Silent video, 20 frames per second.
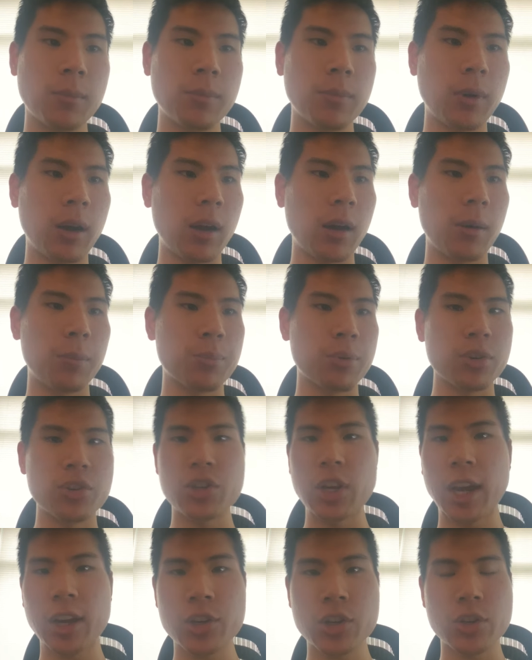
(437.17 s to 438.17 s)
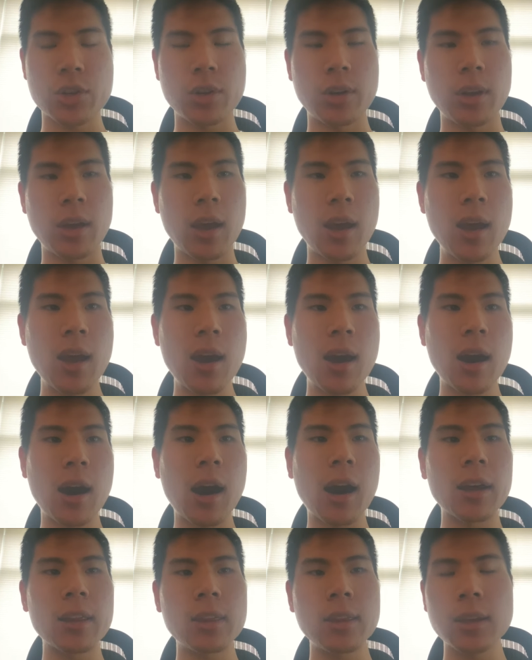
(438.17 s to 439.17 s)
uh, projection,
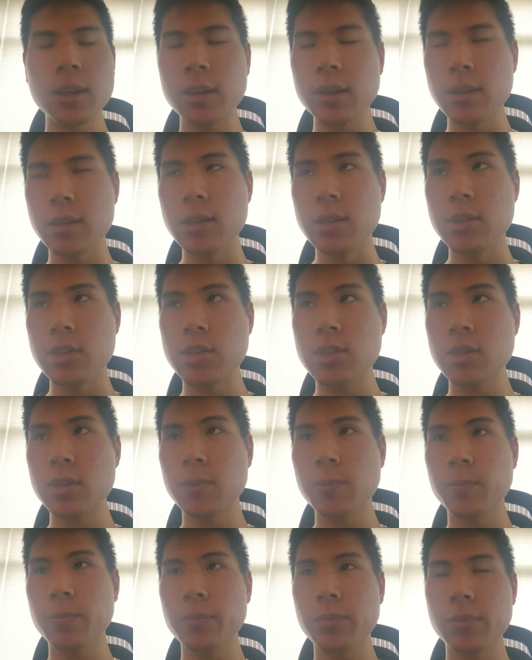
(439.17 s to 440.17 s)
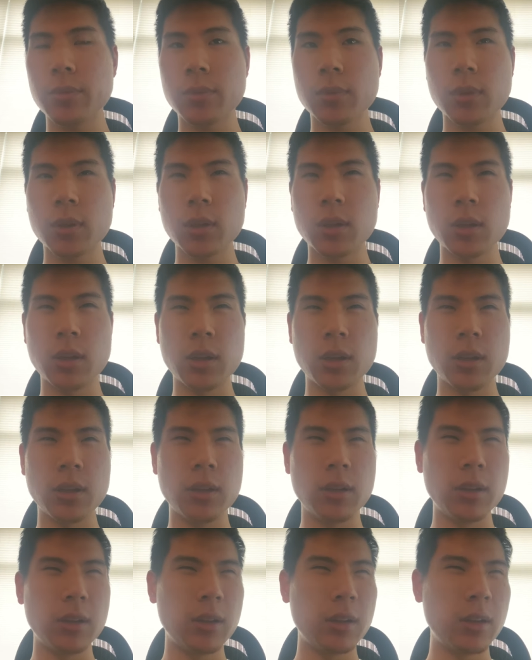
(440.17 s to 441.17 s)
I think is
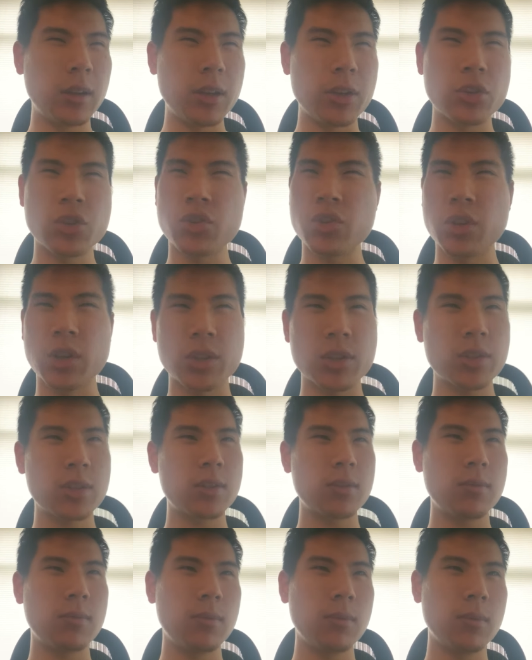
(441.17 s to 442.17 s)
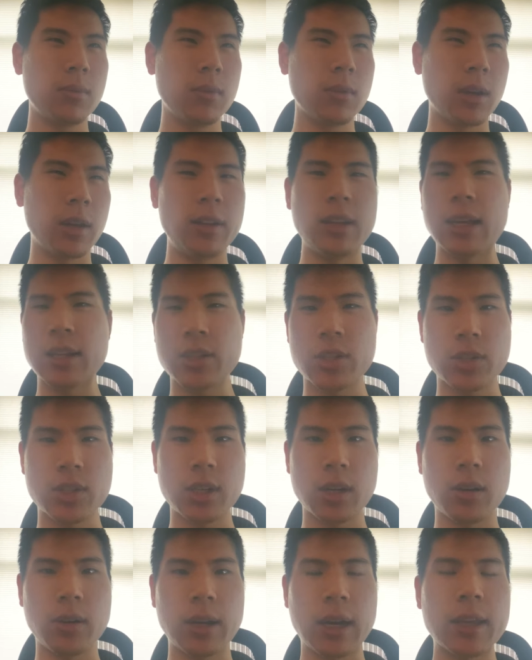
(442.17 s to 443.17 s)
is just
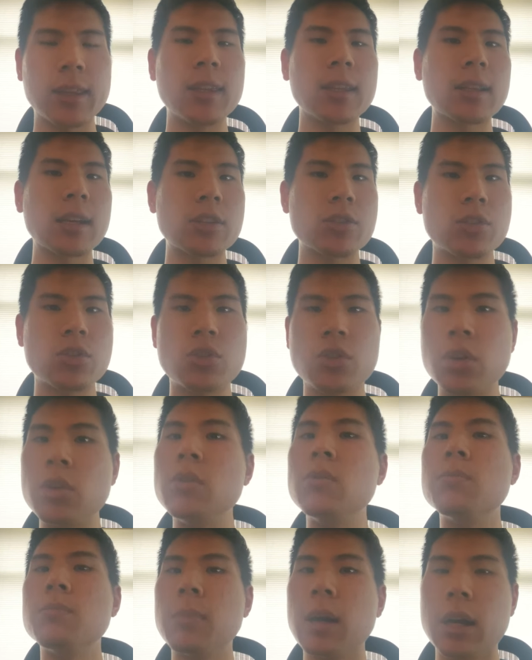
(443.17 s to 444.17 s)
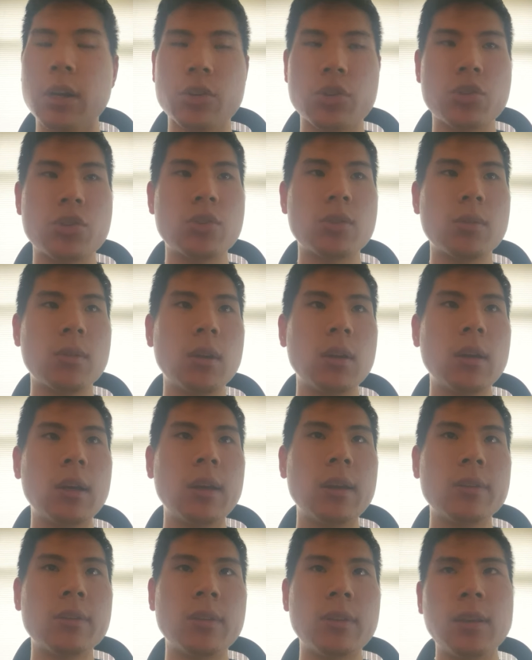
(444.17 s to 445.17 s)
unnecessary. I think that's too much.
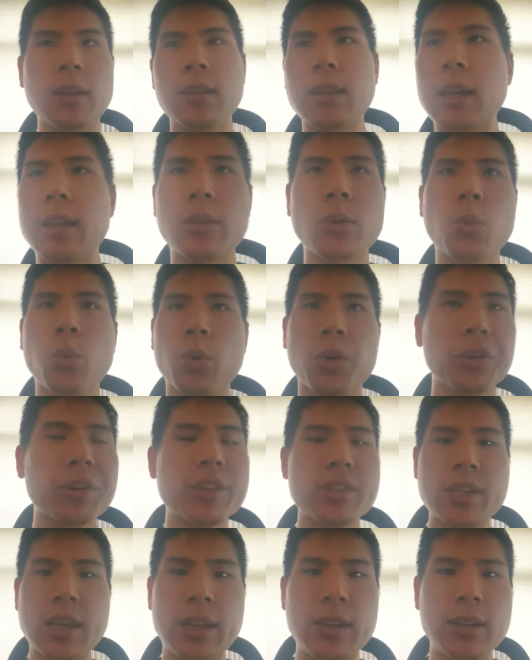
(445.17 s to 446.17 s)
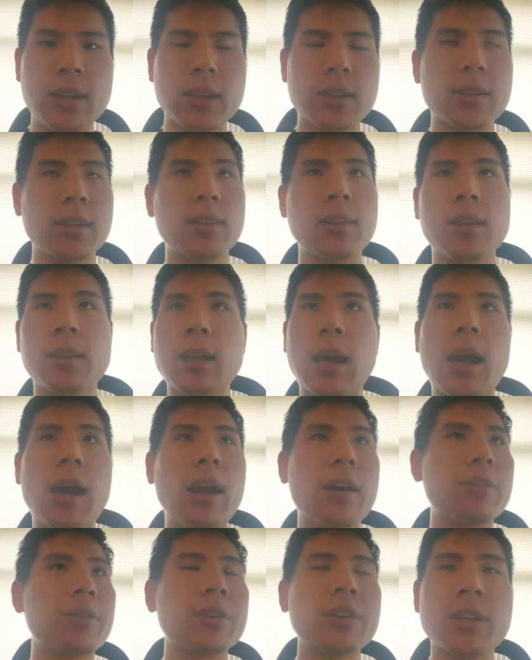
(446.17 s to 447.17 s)
To think that the world is ending, to think that
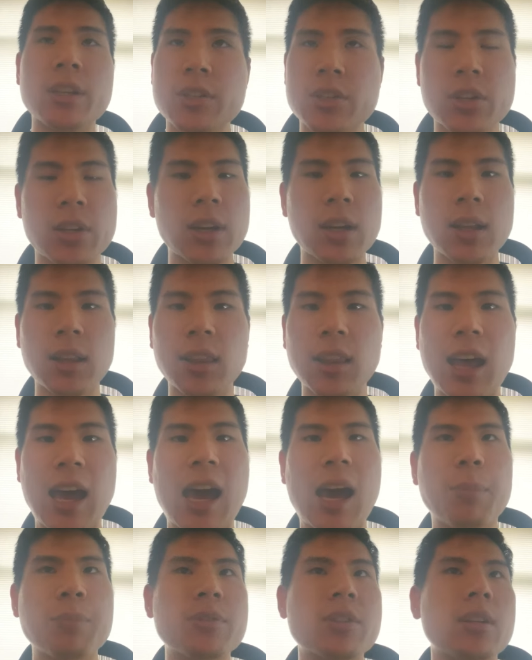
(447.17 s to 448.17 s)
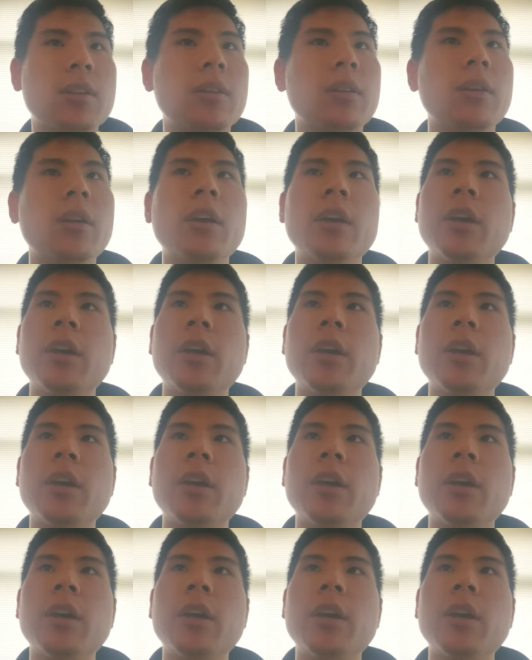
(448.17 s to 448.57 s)
everything is going to collapse and